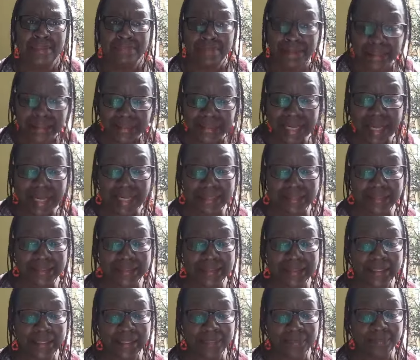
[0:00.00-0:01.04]

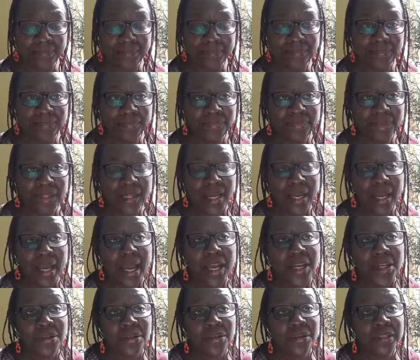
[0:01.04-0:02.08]
mentality.
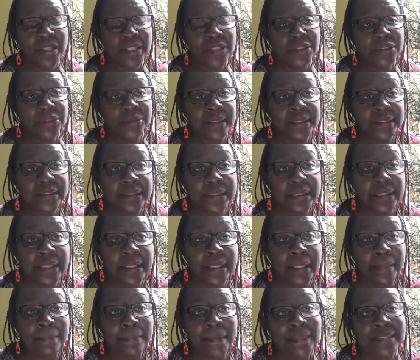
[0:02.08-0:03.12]
And you know the interesting
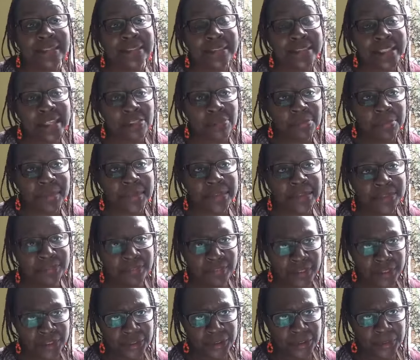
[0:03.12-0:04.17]
thing about
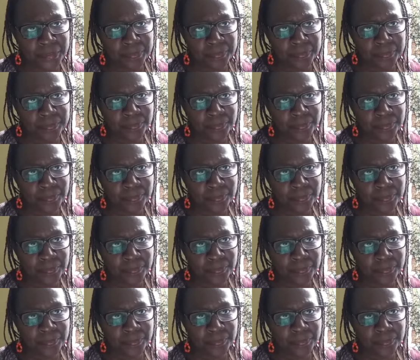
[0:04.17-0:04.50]
self-preservation